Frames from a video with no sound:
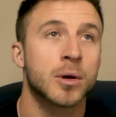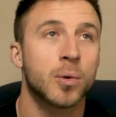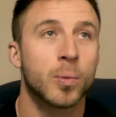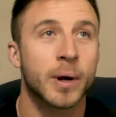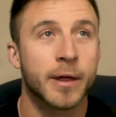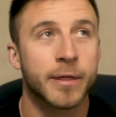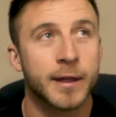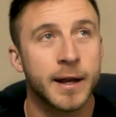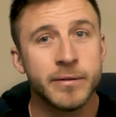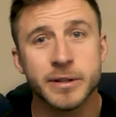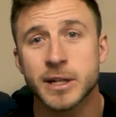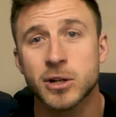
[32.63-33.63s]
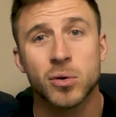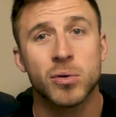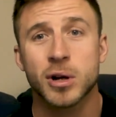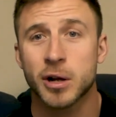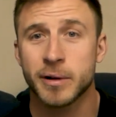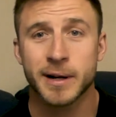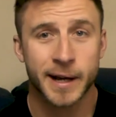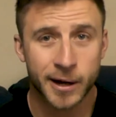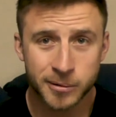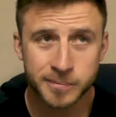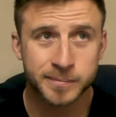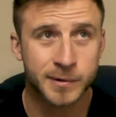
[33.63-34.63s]
With everything going on right
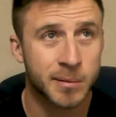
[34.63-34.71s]
now,